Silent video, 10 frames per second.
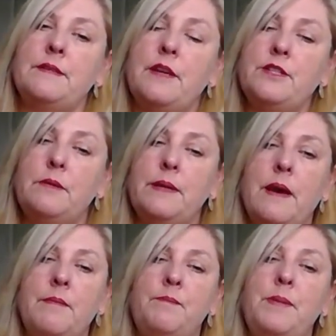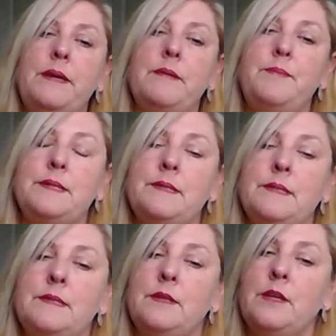So as you become a bigger
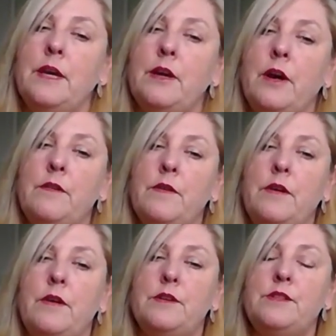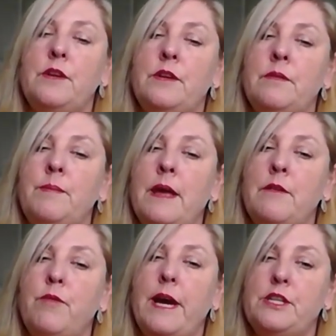business and you get over a certain amount
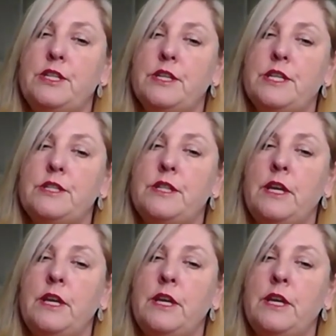of wages,